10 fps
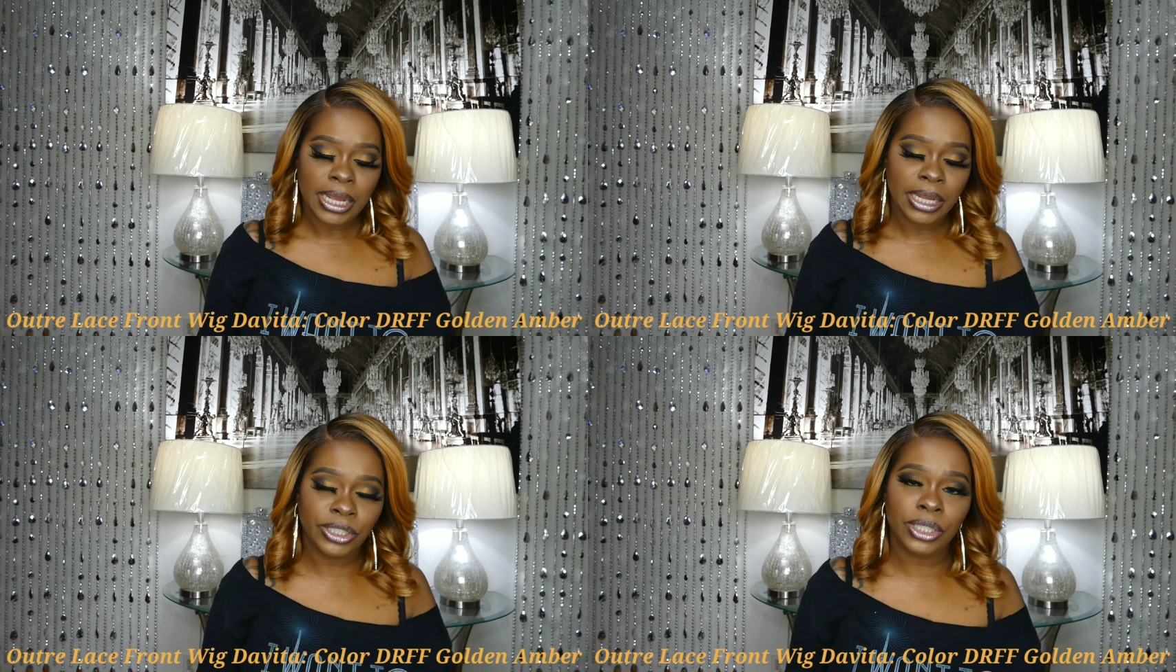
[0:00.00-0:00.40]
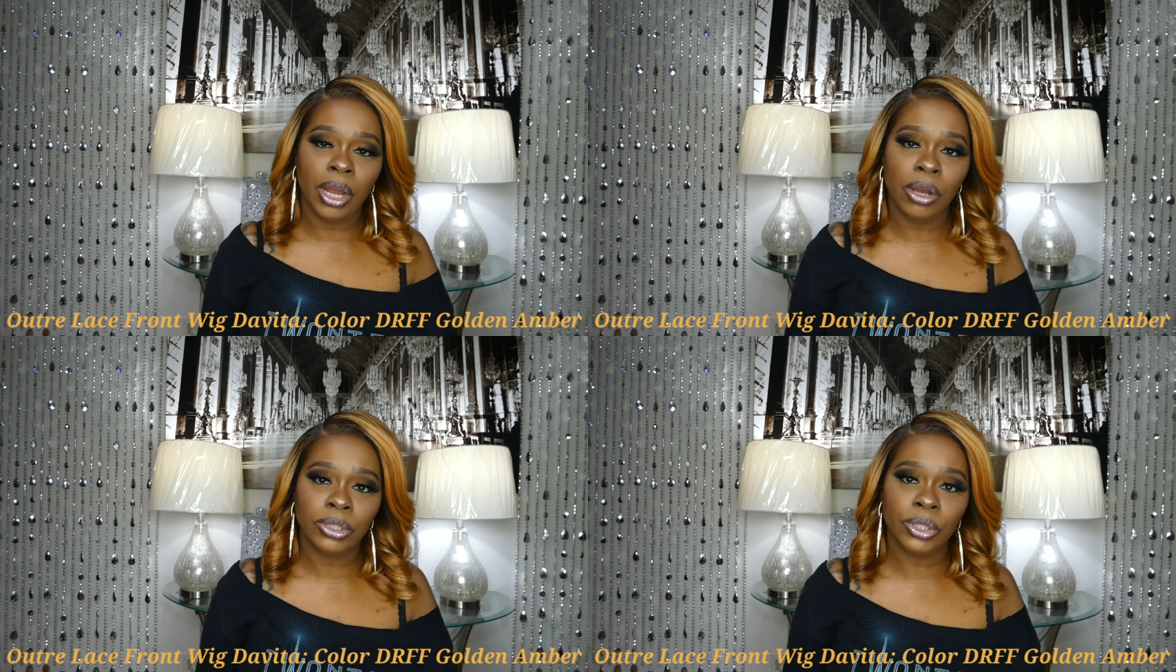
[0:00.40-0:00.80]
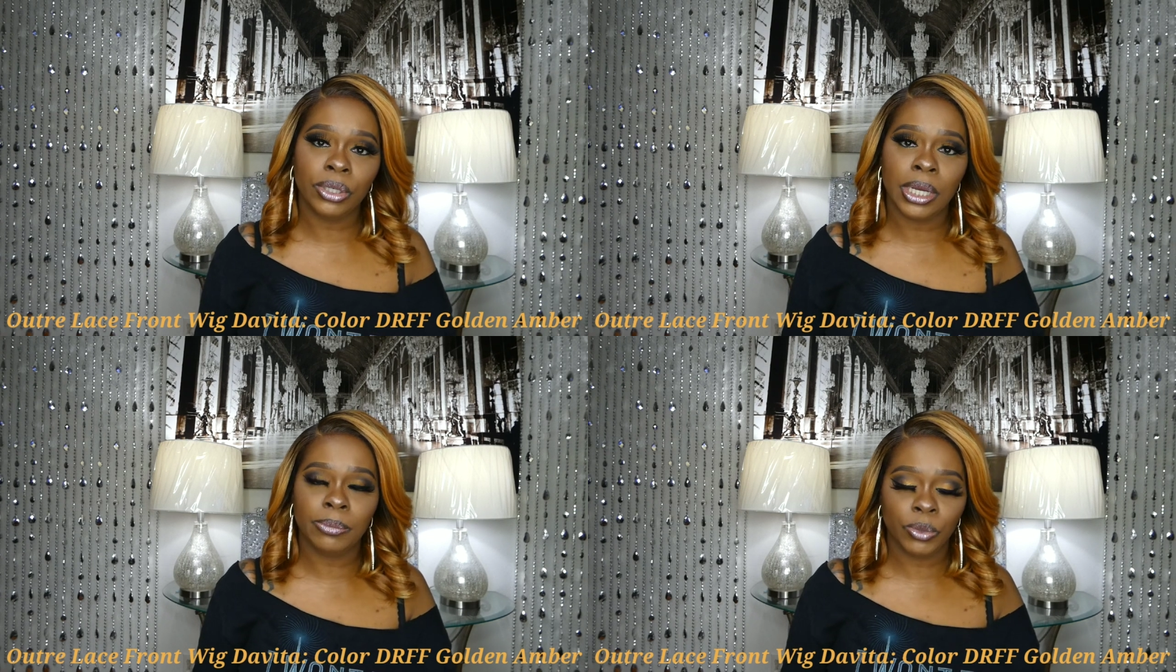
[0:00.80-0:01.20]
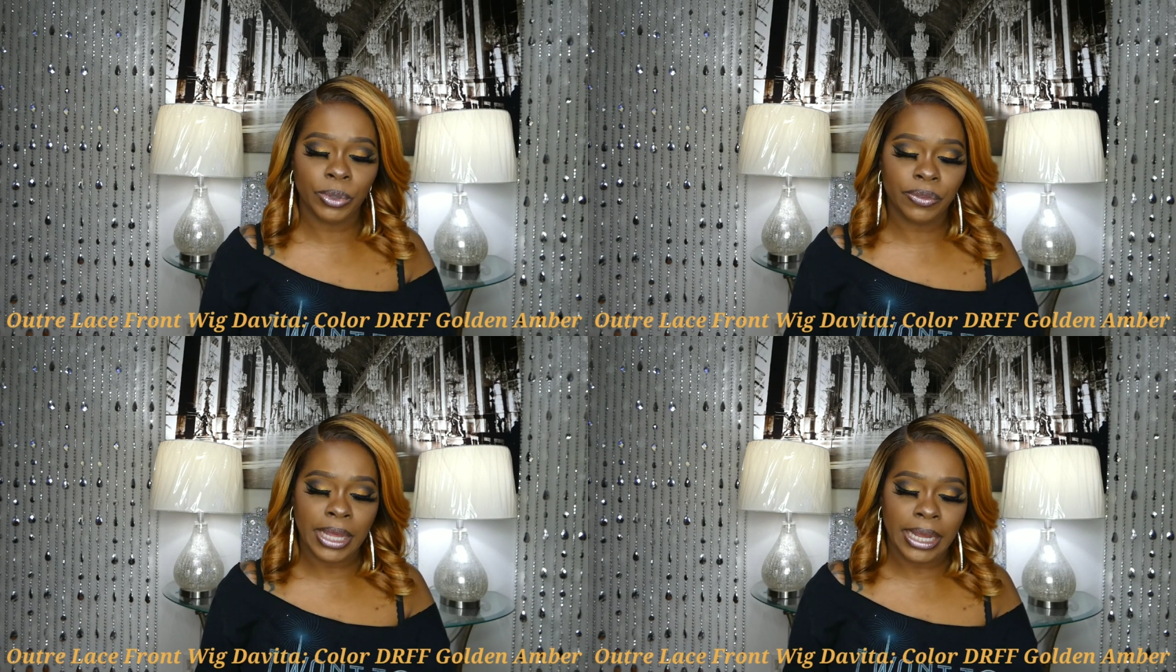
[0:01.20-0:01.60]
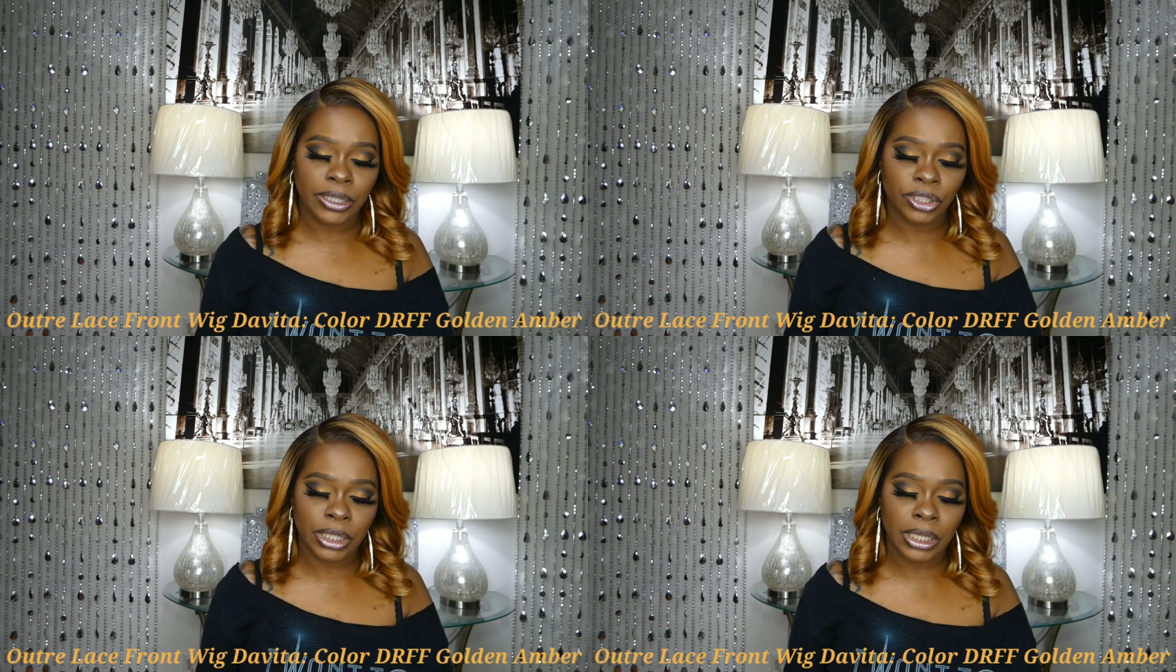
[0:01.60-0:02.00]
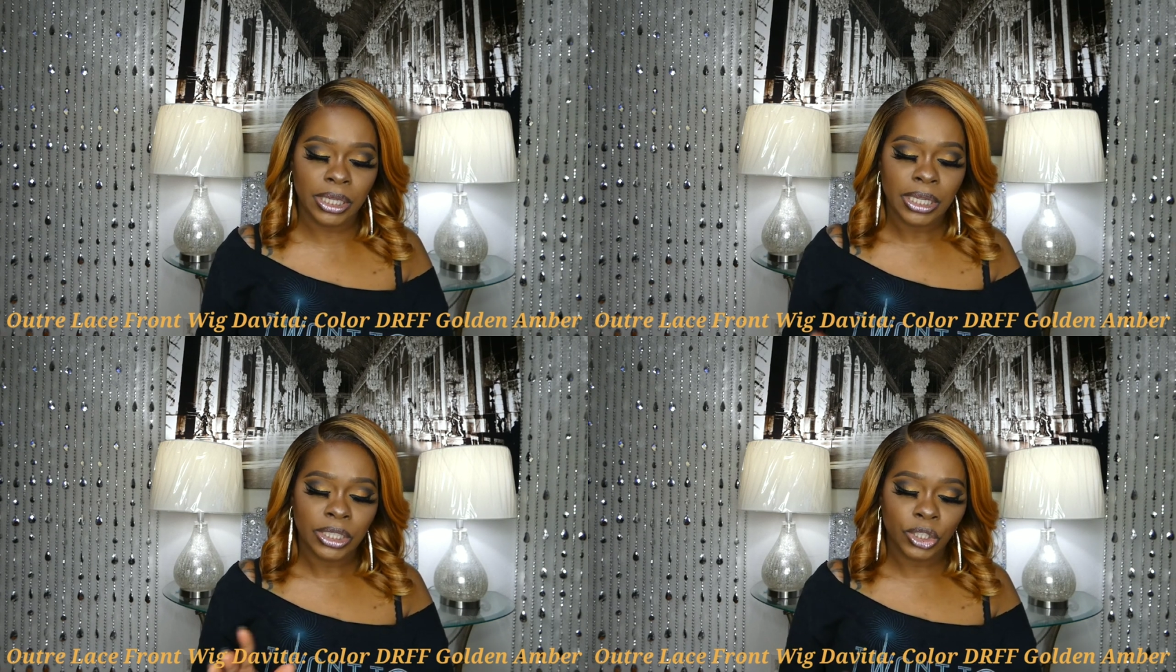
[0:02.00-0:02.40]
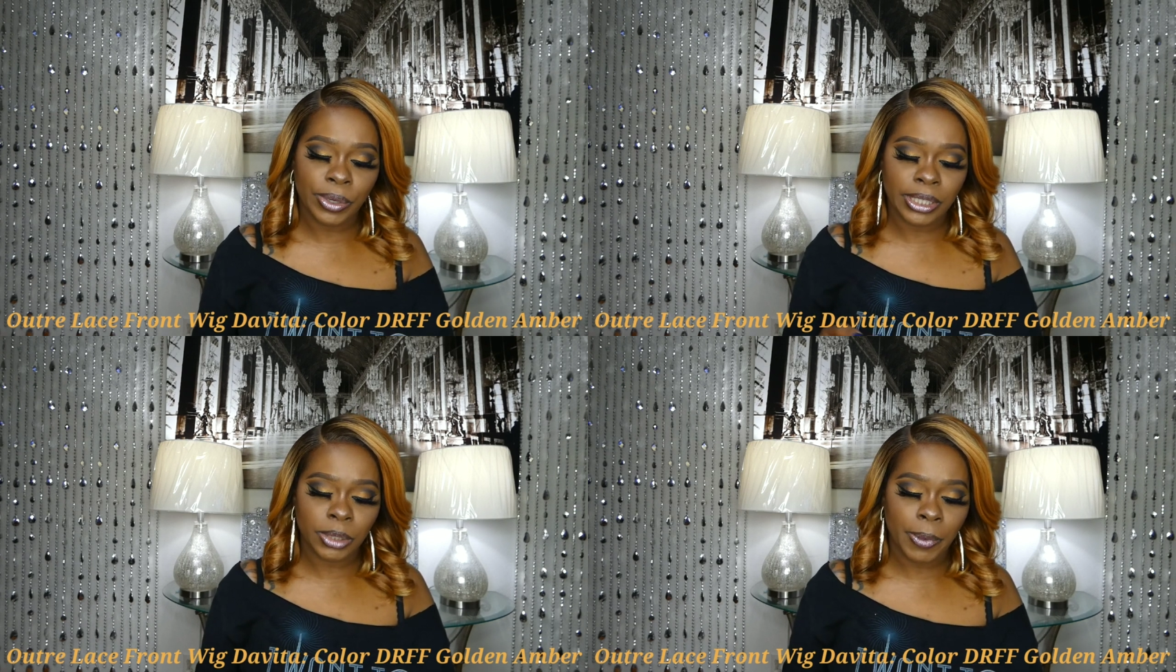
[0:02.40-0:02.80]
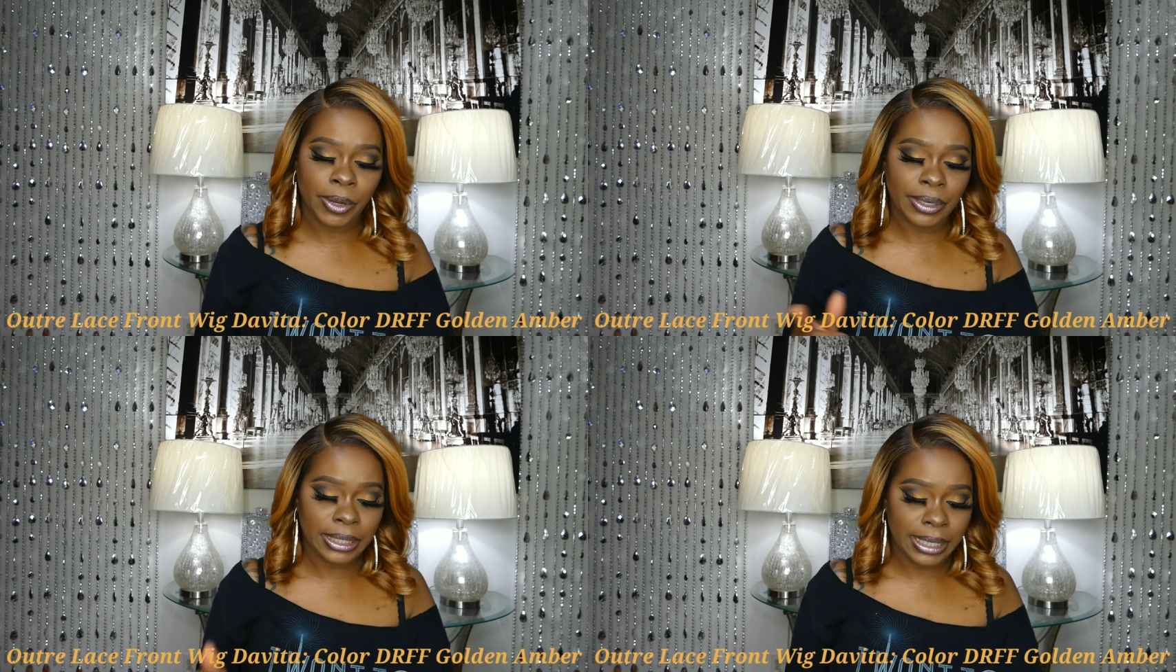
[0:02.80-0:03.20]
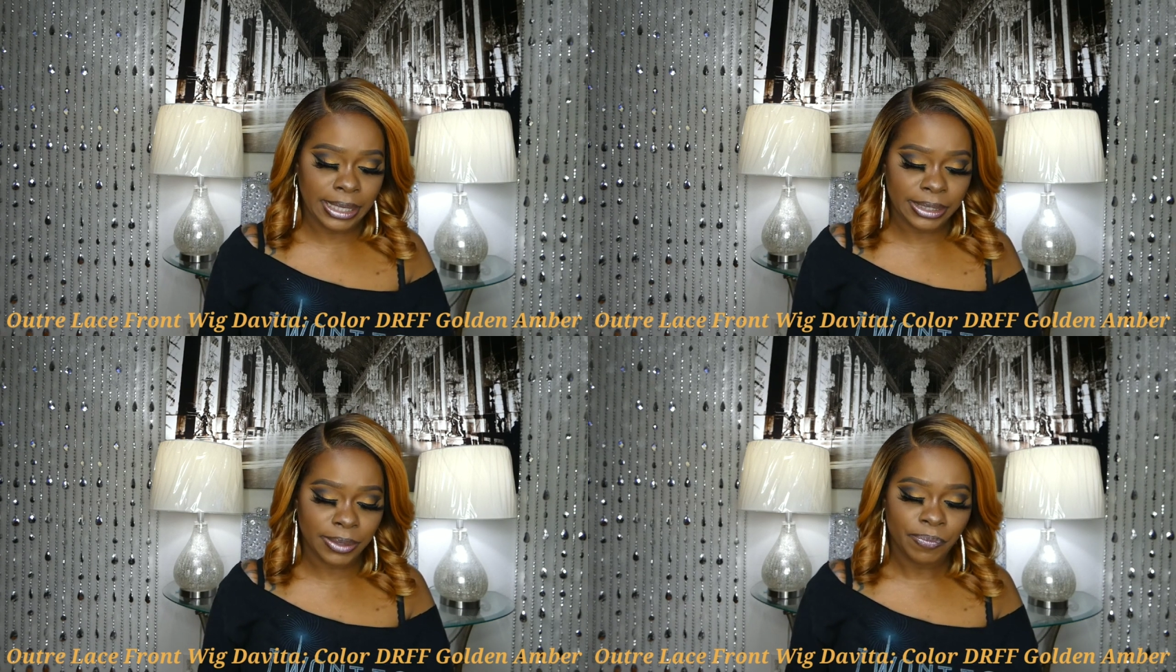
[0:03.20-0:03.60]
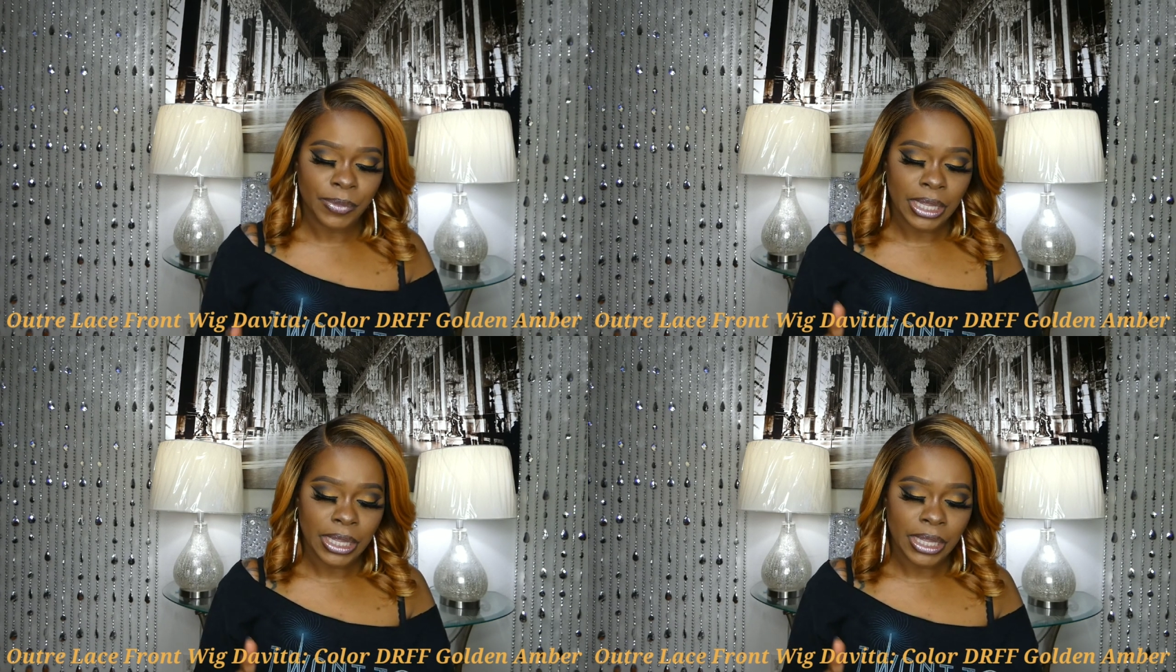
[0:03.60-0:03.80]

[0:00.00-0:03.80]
and she also comes with HD transparent lace.